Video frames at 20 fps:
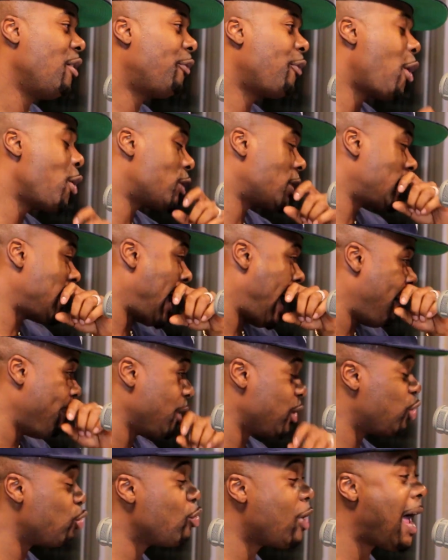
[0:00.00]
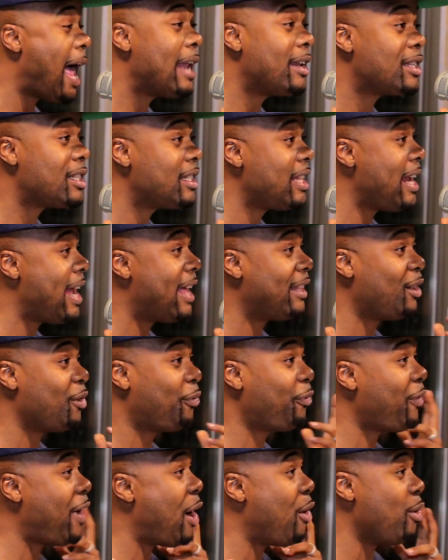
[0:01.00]
First timers, you got to stay at the
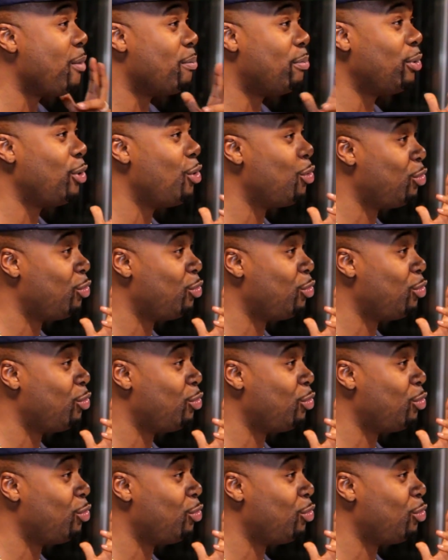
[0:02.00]
Fountain Blue.